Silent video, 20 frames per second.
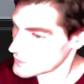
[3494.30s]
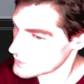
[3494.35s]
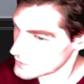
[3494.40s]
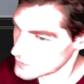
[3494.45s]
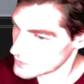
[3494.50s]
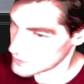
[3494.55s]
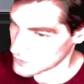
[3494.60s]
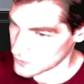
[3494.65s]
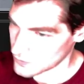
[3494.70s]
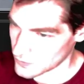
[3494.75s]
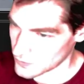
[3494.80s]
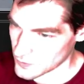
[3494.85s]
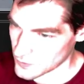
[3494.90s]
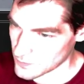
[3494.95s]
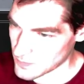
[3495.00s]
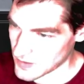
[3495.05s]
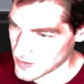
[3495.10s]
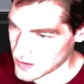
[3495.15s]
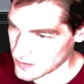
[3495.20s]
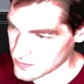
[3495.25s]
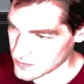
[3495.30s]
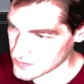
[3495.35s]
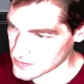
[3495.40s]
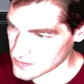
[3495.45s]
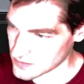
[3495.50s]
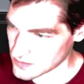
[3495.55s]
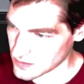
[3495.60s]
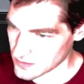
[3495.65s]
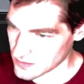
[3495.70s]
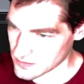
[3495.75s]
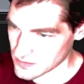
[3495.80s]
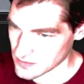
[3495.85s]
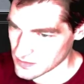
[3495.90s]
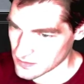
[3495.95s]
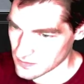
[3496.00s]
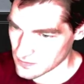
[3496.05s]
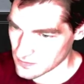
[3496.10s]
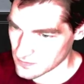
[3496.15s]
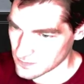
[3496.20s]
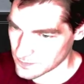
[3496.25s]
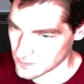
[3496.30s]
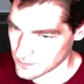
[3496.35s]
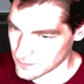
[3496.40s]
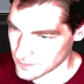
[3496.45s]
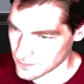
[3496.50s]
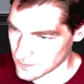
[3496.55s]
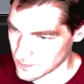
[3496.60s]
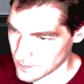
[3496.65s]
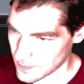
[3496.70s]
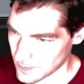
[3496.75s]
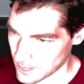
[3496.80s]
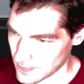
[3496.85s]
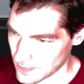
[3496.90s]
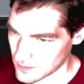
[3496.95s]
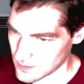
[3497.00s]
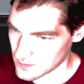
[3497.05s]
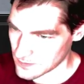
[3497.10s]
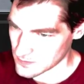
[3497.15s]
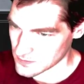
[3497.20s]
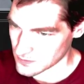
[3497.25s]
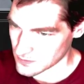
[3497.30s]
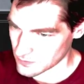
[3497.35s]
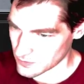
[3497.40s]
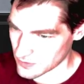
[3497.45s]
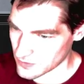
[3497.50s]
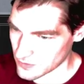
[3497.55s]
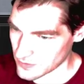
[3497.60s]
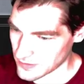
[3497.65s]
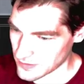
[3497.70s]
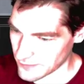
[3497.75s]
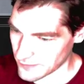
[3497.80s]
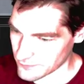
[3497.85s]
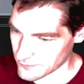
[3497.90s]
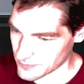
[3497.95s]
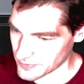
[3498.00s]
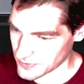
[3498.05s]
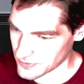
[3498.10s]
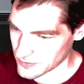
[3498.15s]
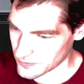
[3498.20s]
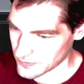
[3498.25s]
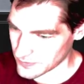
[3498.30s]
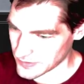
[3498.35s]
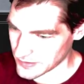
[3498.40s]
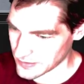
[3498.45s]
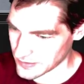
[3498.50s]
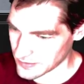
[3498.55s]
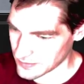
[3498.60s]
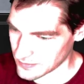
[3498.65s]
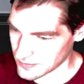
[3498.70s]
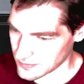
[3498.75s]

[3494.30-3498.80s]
Chromox does it. So we're going to have to put away.